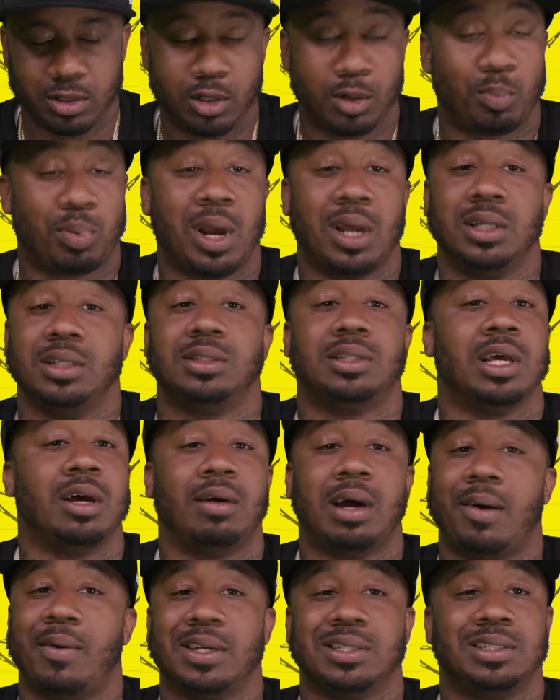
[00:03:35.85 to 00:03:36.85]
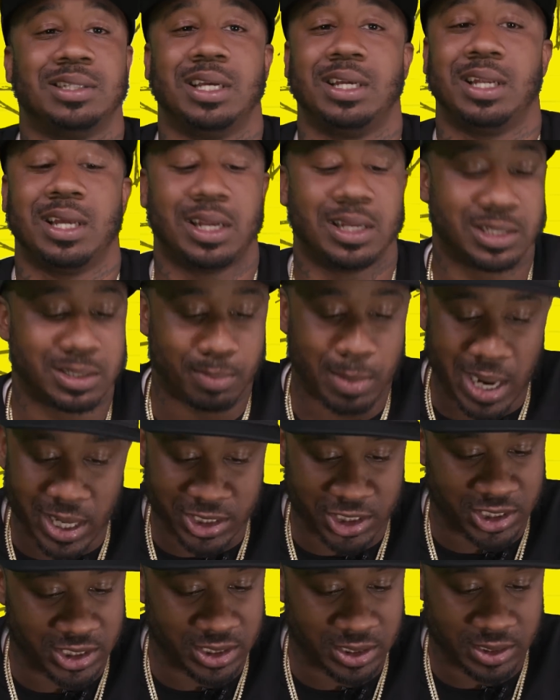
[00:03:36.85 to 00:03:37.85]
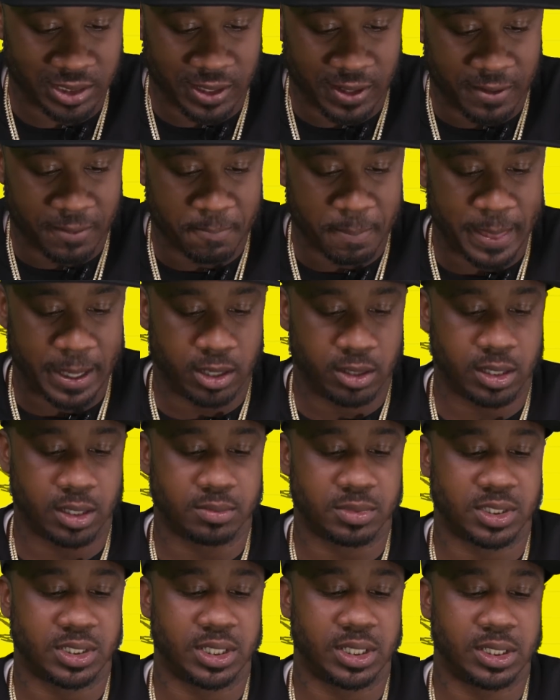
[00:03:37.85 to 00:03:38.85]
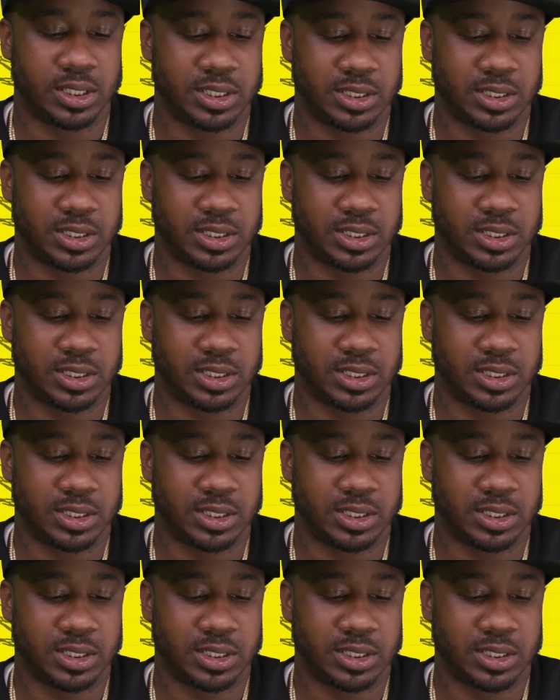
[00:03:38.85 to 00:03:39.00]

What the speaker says: You could probably tell how I said that. It's my shit. You know what I'm saying?